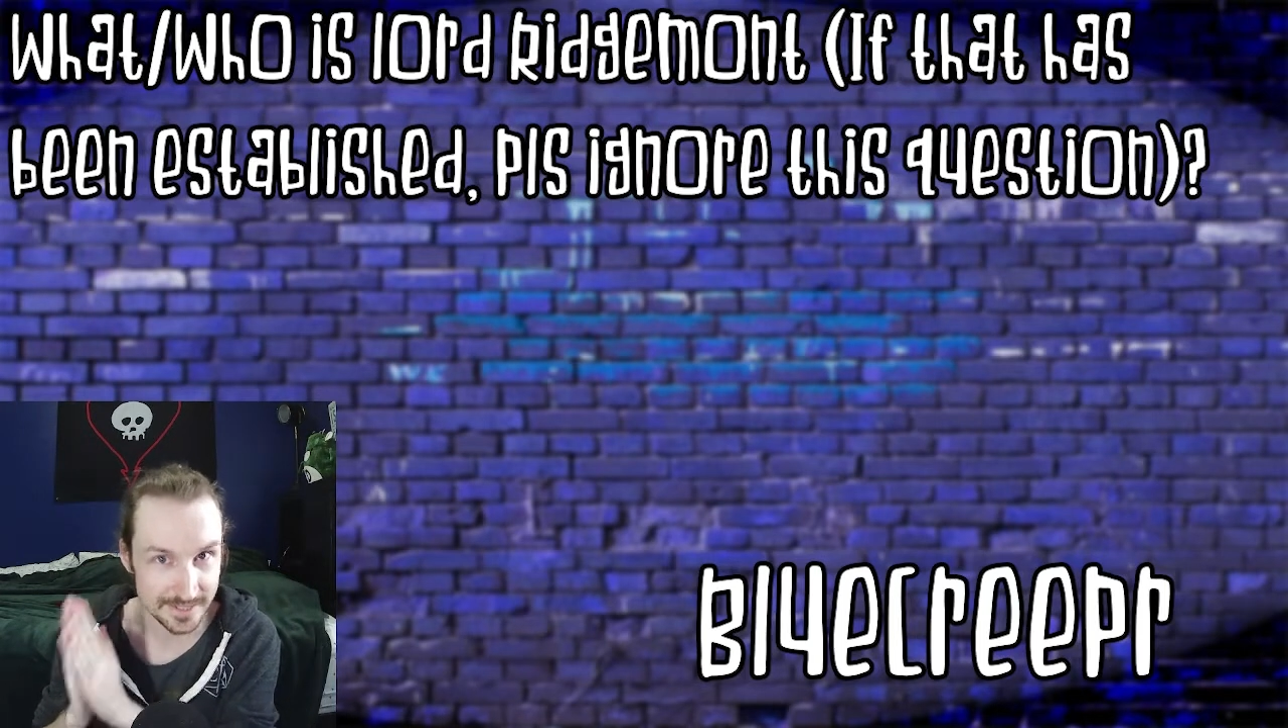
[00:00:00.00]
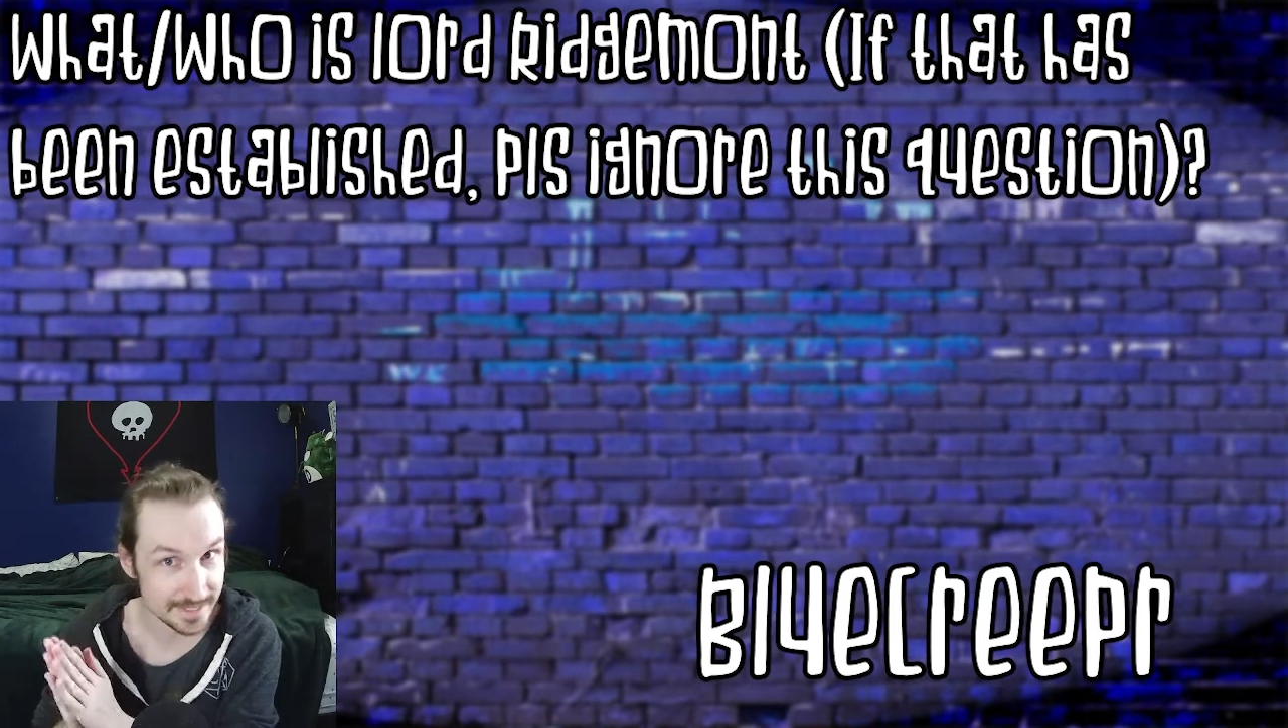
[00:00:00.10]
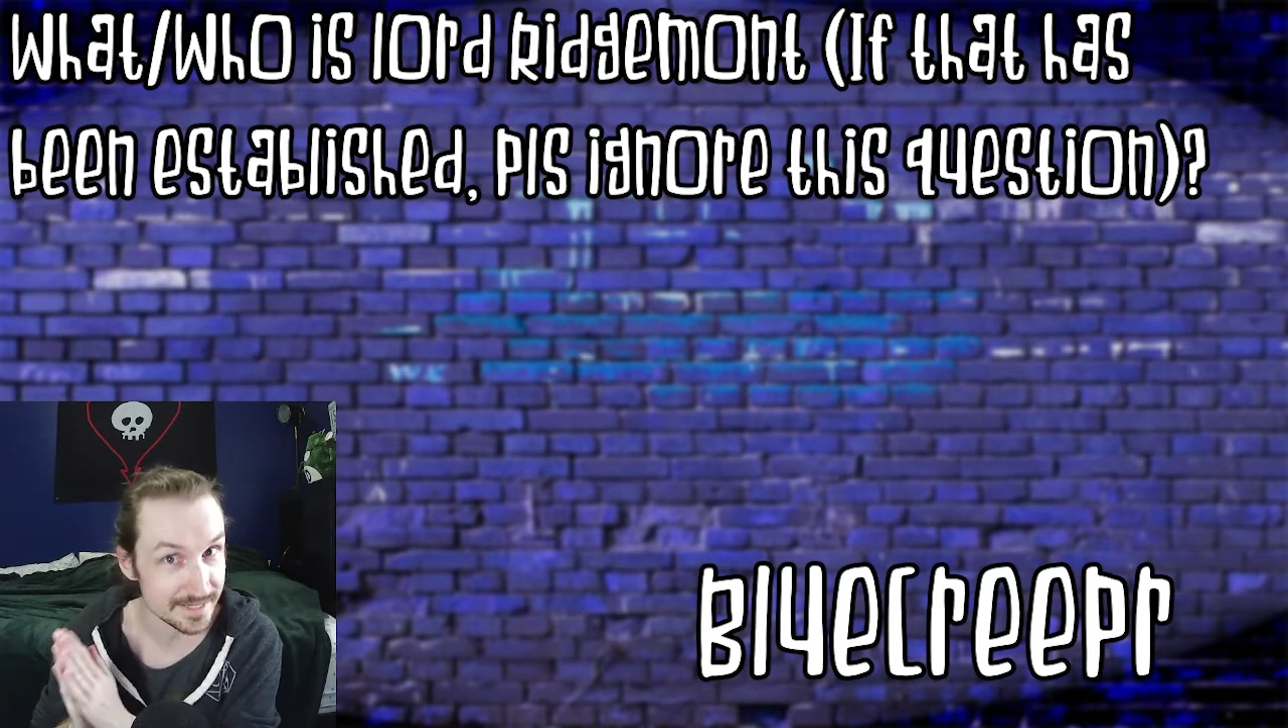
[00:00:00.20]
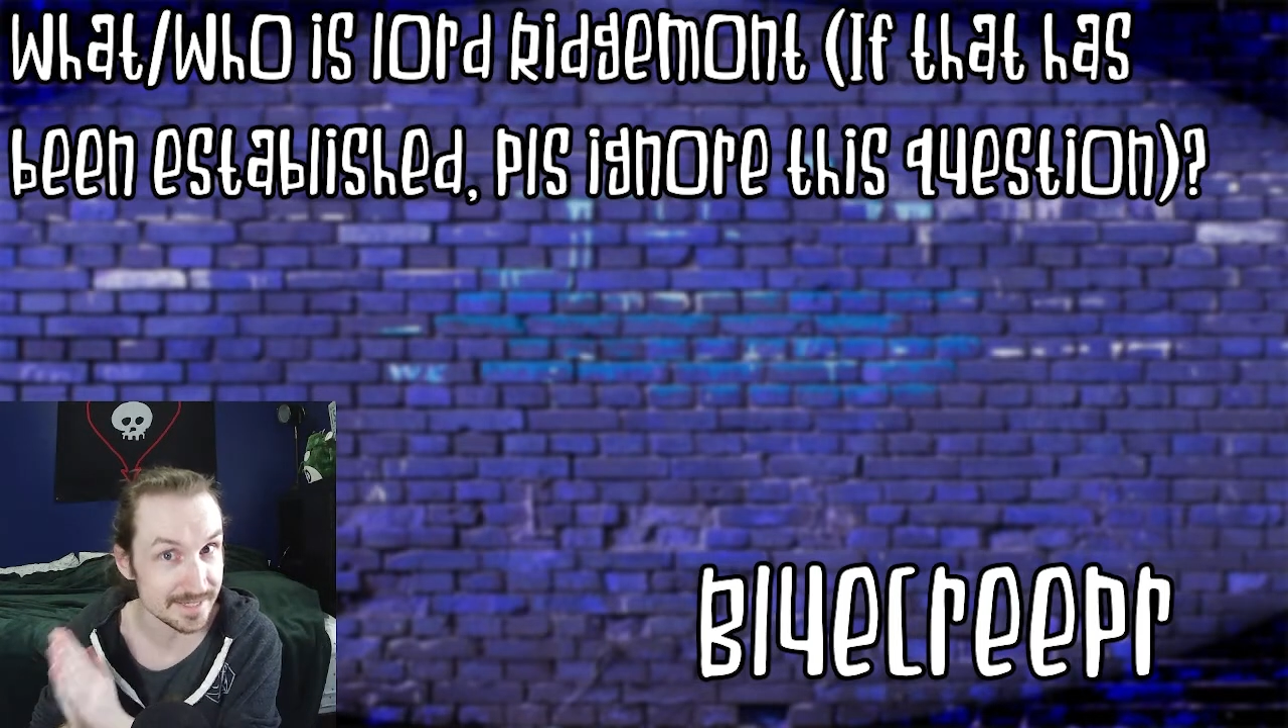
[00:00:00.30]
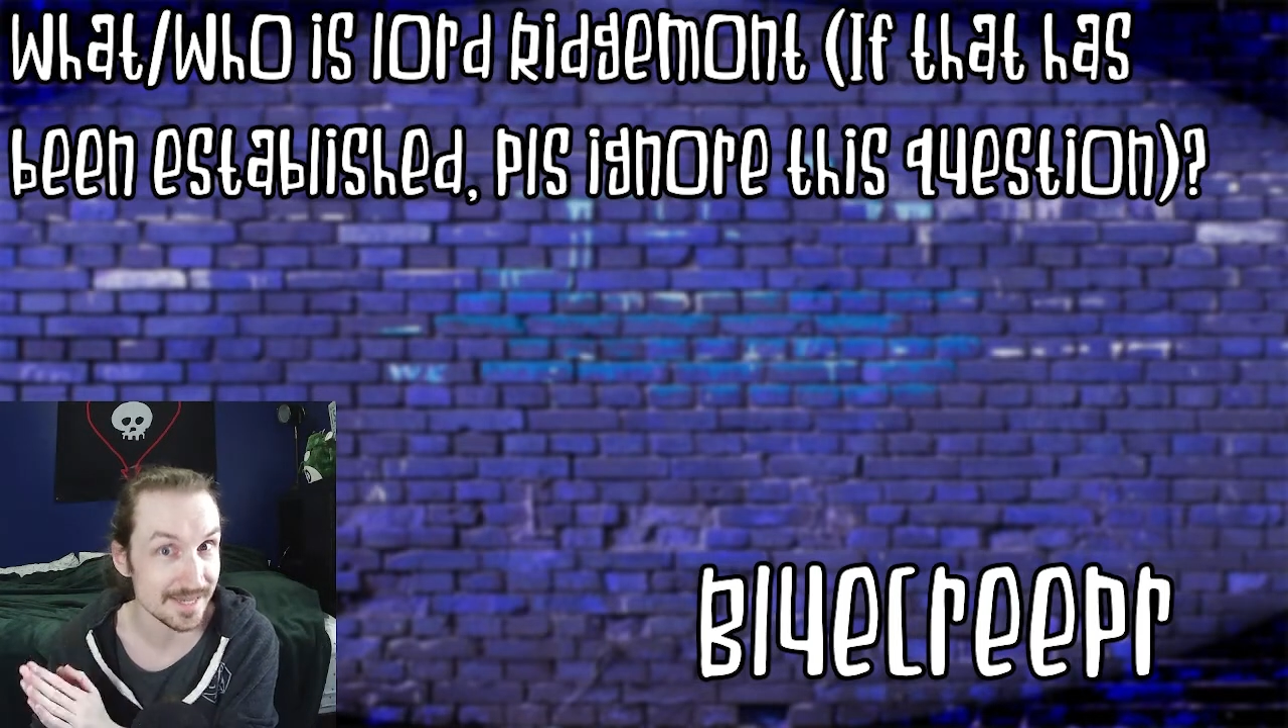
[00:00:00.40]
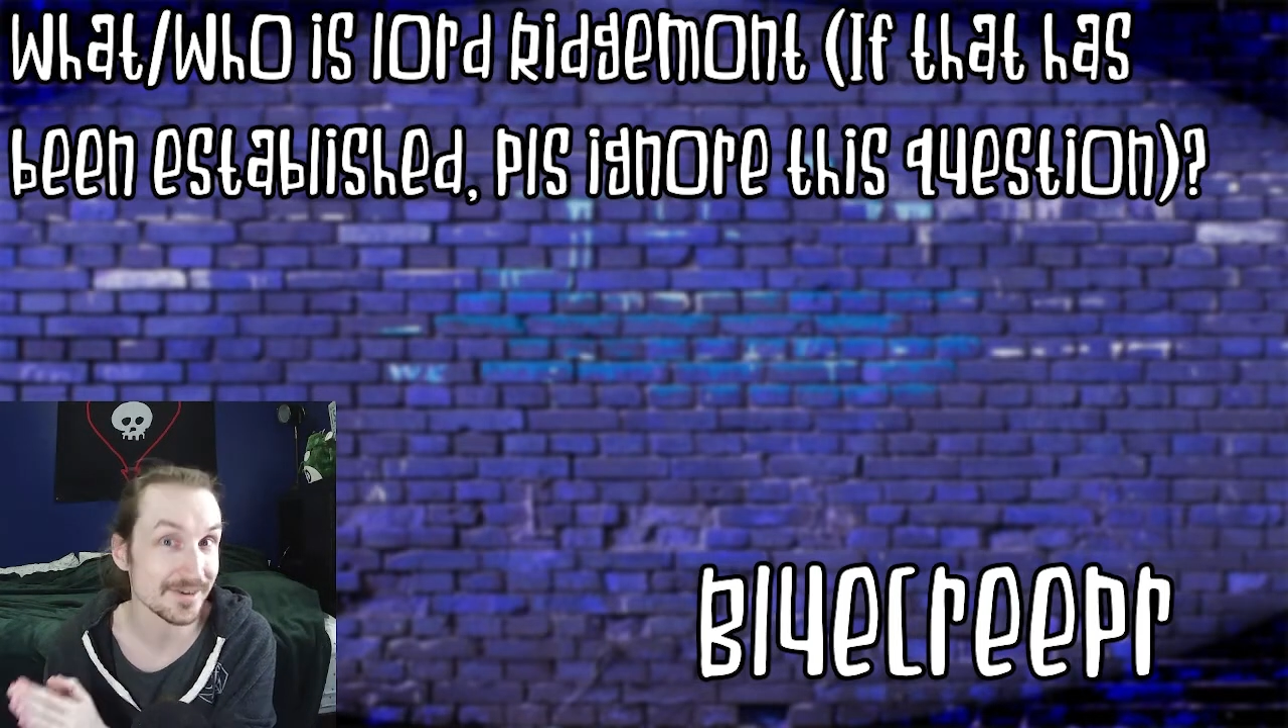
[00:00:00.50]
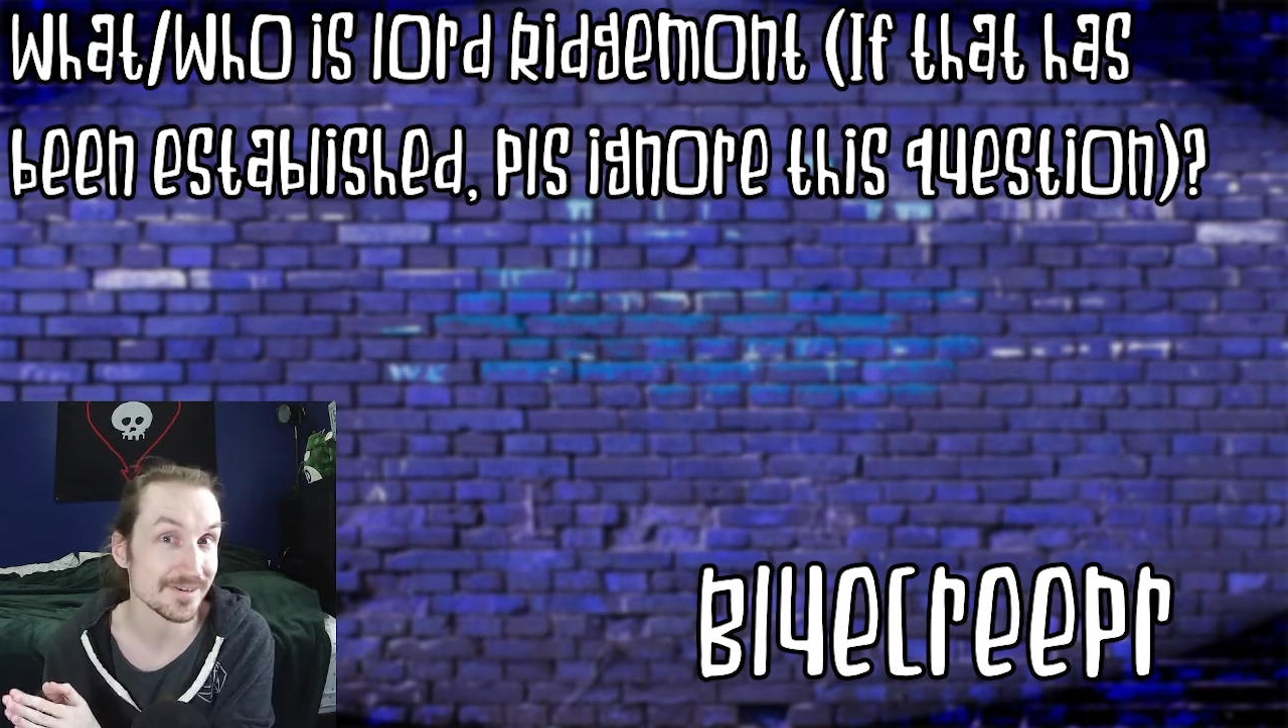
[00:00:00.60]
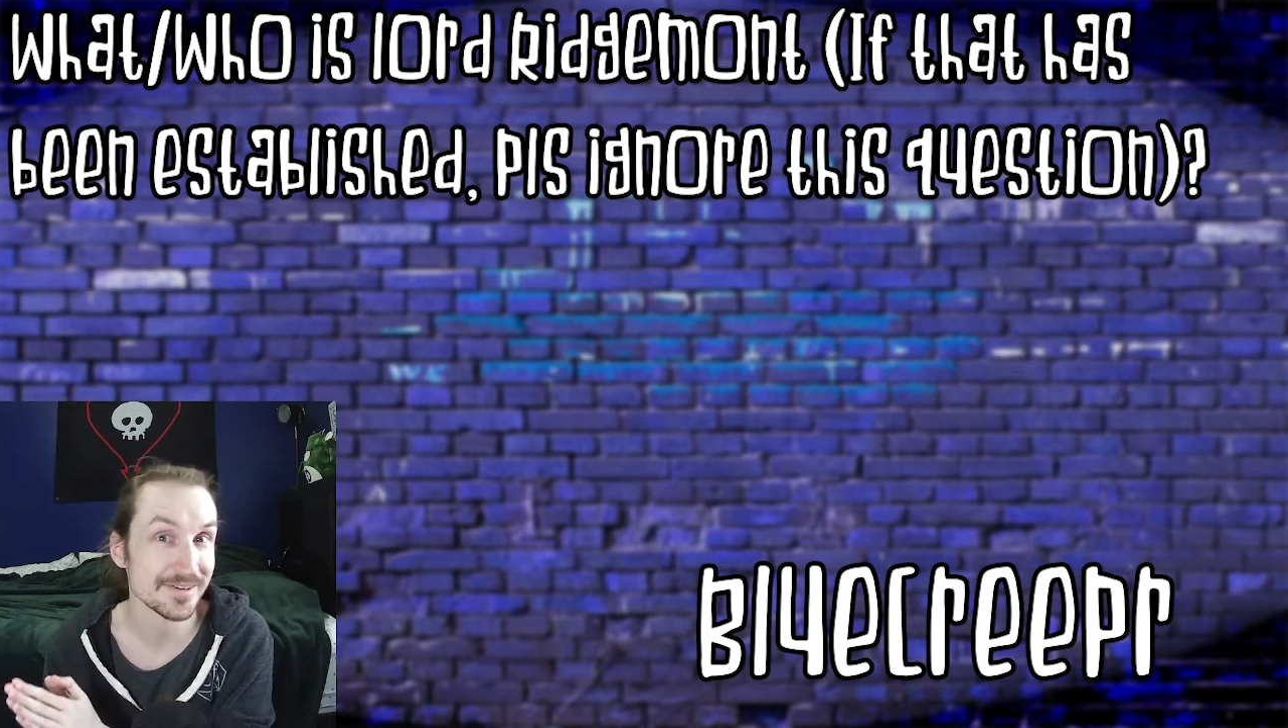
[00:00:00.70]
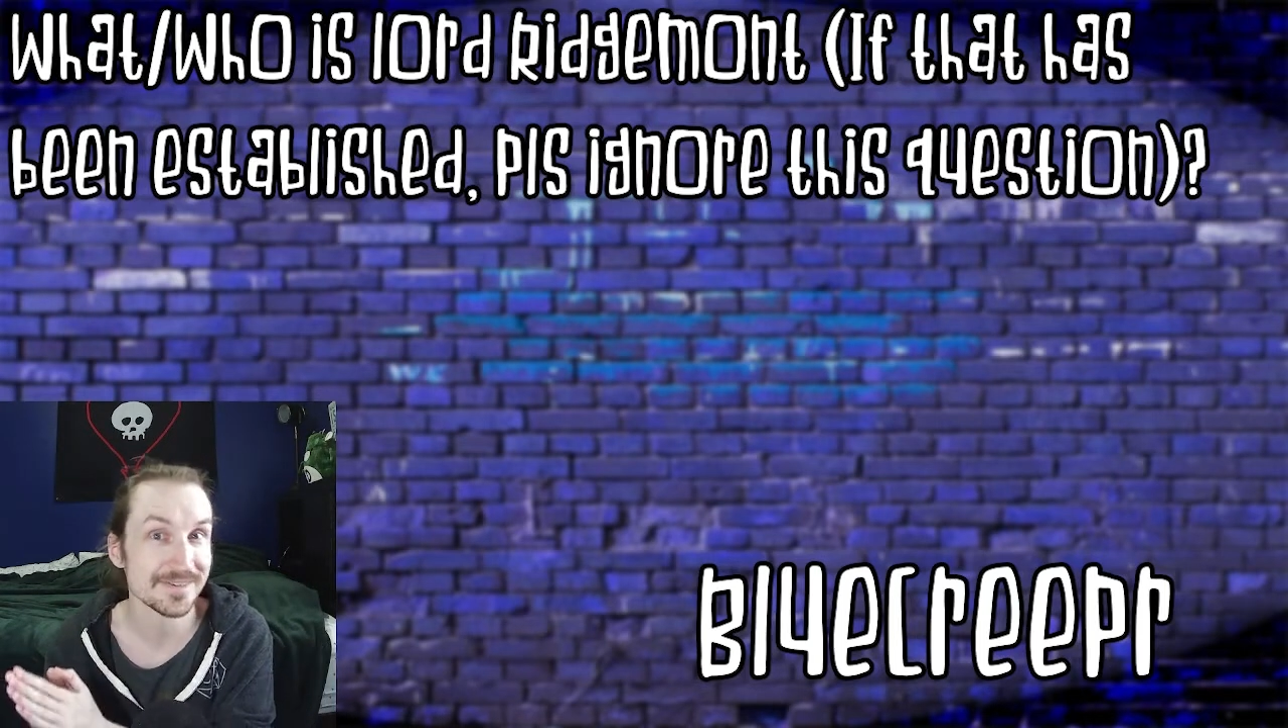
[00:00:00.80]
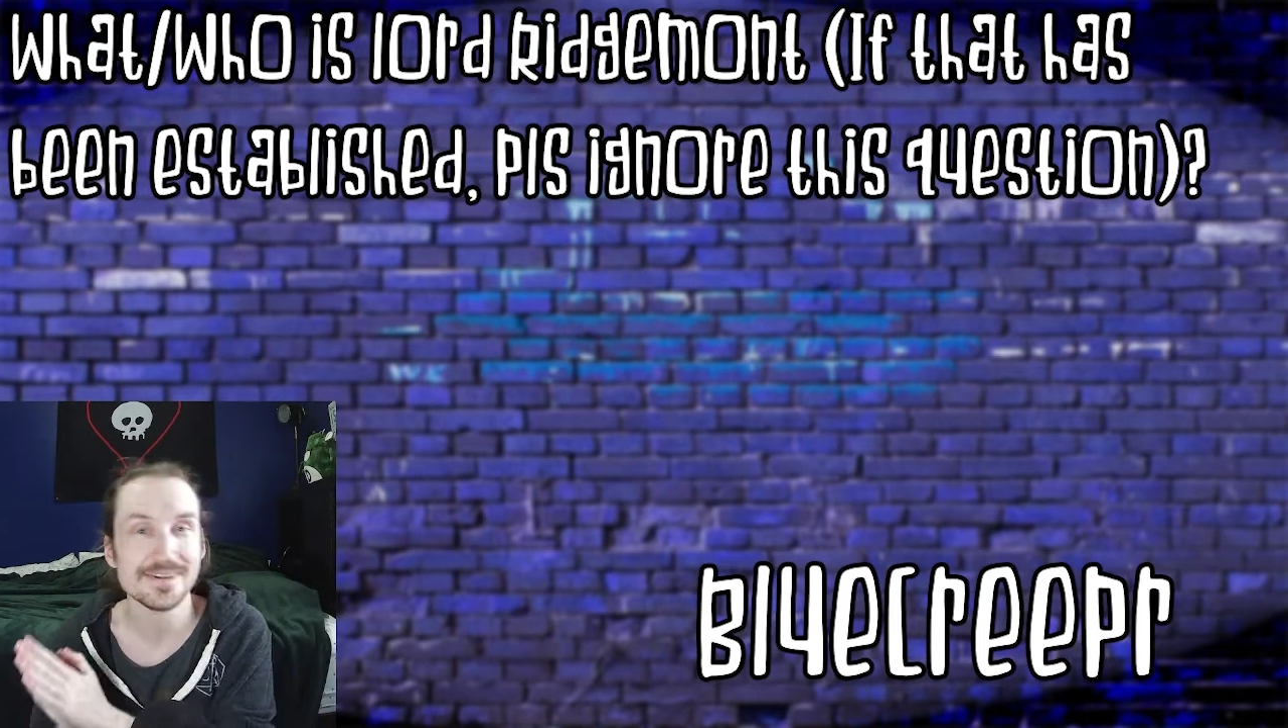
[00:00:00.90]
D&D
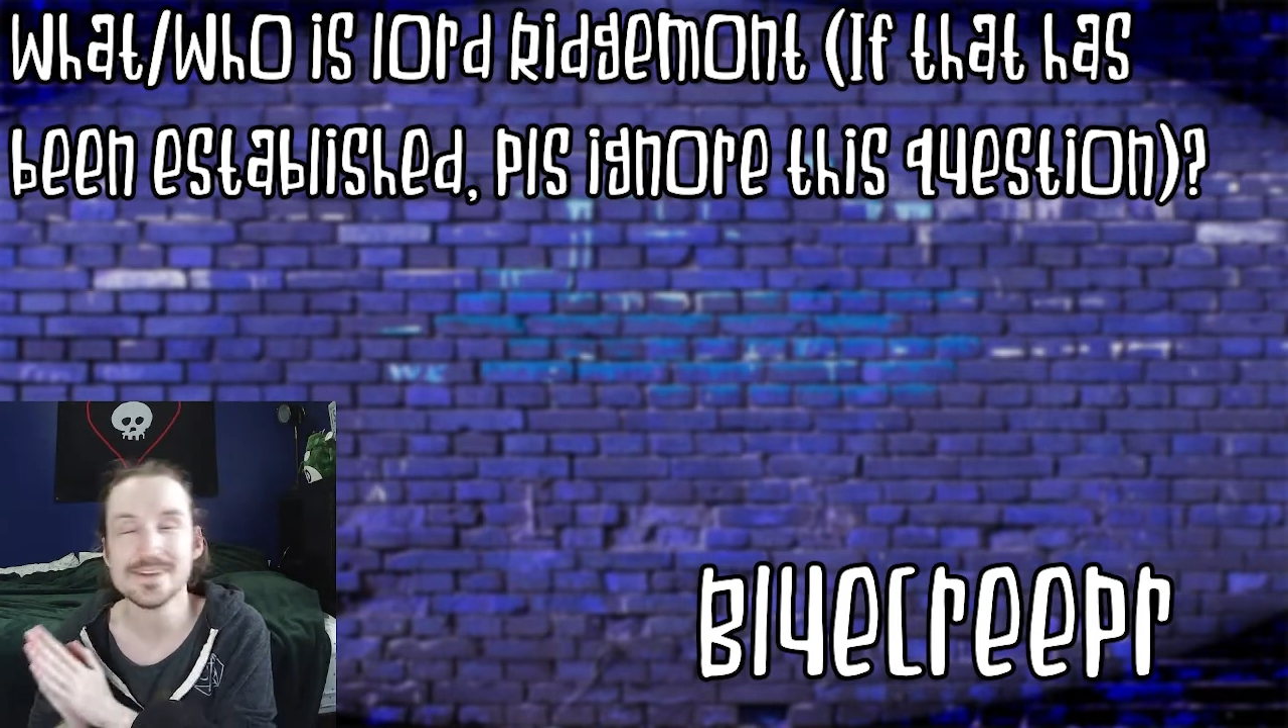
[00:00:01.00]
character.